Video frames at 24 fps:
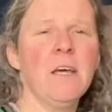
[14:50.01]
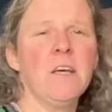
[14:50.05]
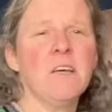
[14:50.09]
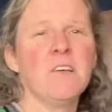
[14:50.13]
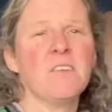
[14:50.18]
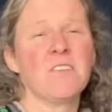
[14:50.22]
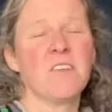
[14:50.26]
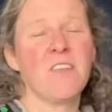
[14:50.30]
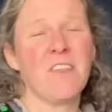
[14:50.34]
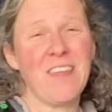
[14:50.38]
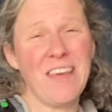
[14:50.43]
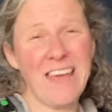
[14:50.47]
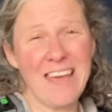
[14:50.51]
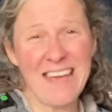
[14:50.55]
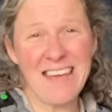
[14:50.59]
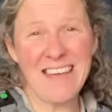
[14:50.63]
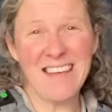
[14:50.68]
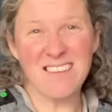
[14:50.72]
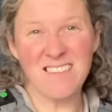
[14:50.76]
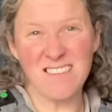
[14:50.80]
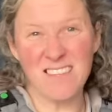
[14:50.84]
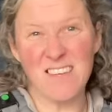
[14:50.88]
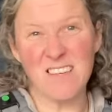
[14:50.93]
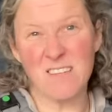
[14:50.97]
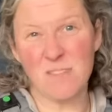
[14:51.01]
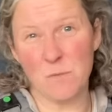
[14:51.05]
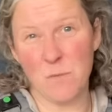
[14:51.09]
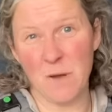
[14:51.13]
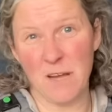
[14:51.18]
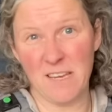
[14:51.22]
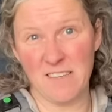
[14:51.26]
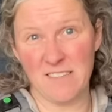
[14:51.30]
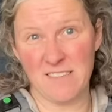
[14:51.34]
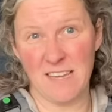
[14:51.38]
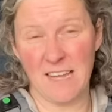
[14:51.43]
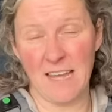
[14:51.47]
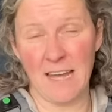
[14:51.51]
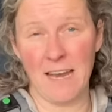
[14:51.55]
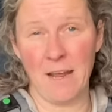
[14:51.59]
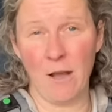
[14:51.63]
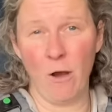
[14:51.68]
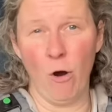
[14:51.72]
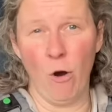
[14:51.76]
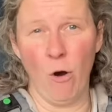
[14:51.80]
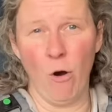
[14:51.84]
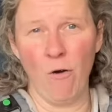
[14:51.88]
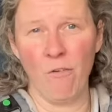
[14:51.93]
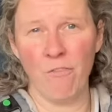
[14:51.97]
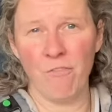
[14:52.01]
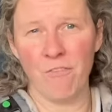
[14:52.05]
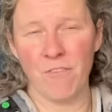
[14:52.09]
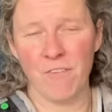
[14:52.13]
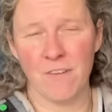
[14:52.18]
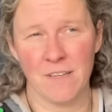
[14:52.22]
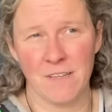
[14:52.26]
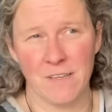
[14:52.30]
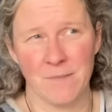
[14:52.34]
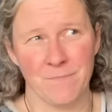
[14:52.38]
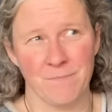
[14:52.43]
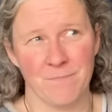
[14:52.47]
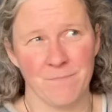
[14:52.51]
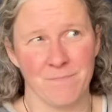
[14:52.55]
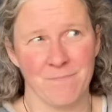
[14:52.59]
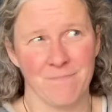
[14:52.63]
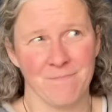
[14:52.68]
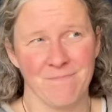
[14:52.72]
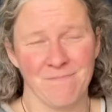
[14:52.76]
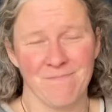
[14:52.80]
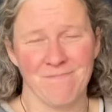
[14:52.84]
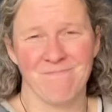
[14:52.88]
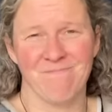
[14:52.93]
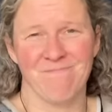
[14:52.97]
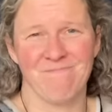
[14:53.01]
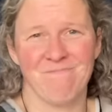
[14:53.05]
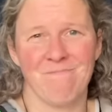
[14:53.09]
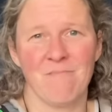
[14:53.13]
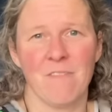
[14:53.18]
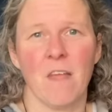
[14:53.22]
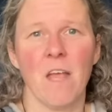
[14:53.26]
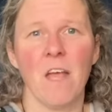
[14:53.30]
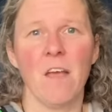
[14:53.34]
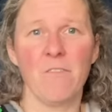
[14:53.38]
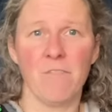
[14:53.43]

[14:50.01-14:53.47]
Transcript: So the easiest way to get it off,